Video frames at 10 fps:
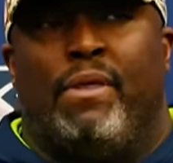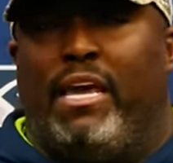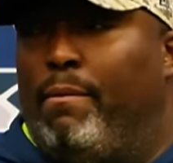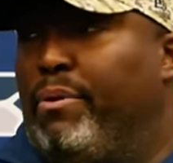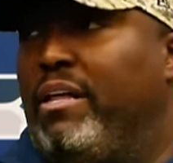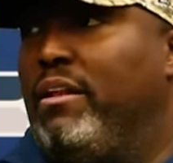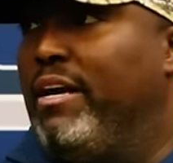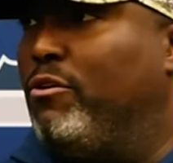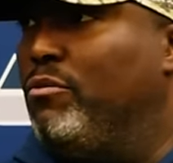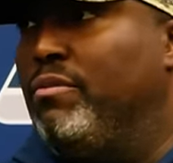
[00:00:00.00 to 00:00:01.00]
he can play the
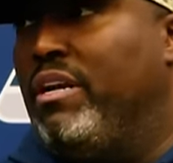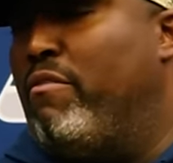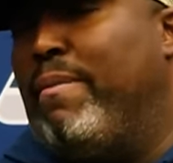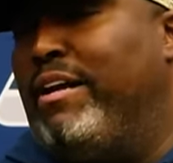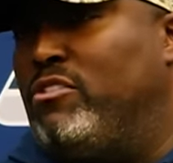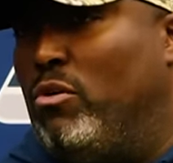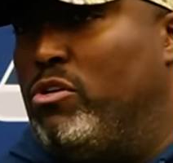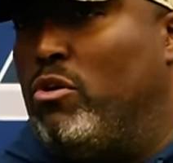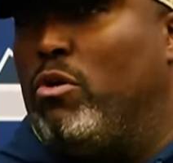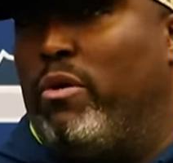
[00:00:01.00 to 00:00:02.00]
nickel, and everybody's known
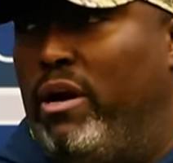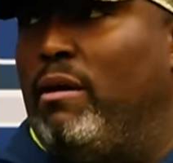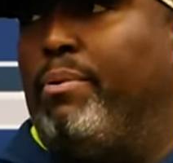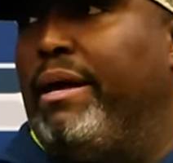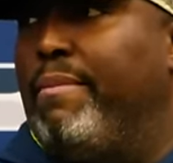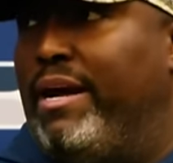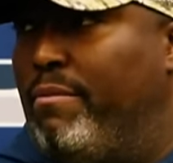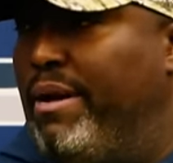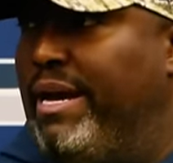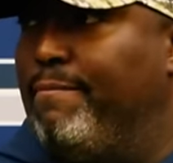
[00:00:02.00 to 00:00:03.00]
his whole career he can play man
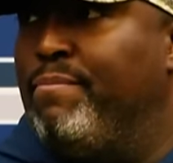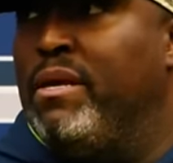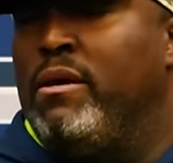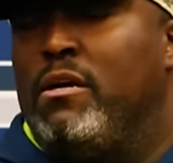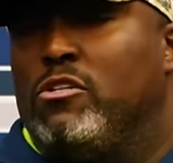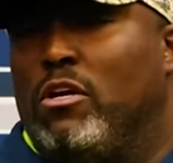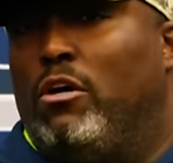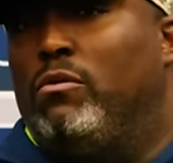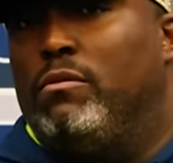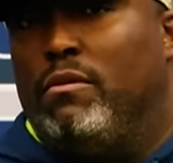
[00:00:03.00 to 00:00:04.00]
to man.
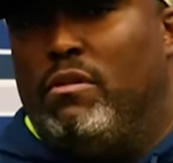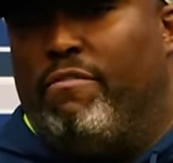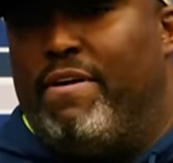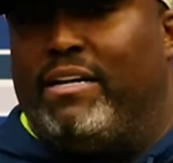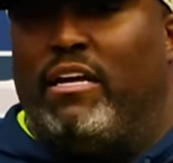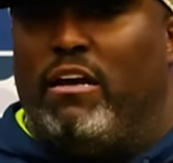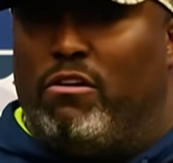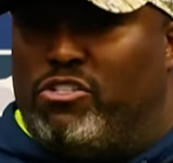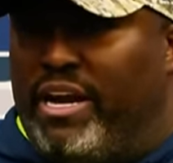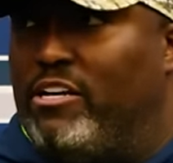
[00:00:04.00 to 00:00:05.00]
So the fact that he
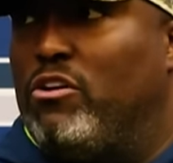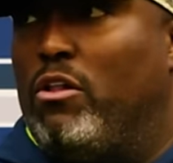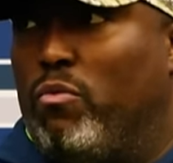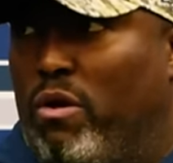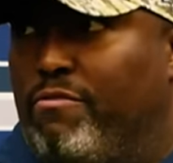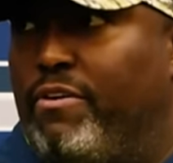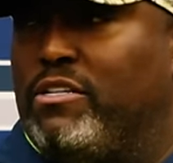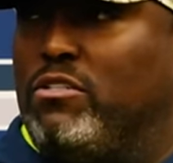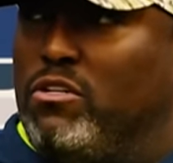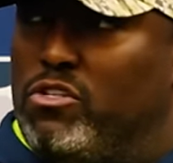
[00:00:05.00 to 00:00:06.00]
understands all the run
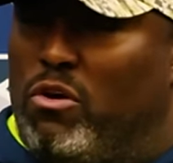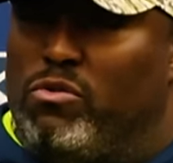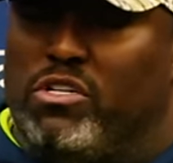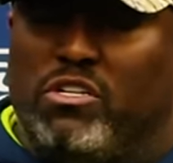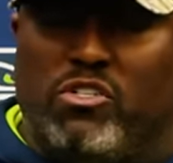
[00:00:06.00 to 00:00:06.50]
fits and the zones and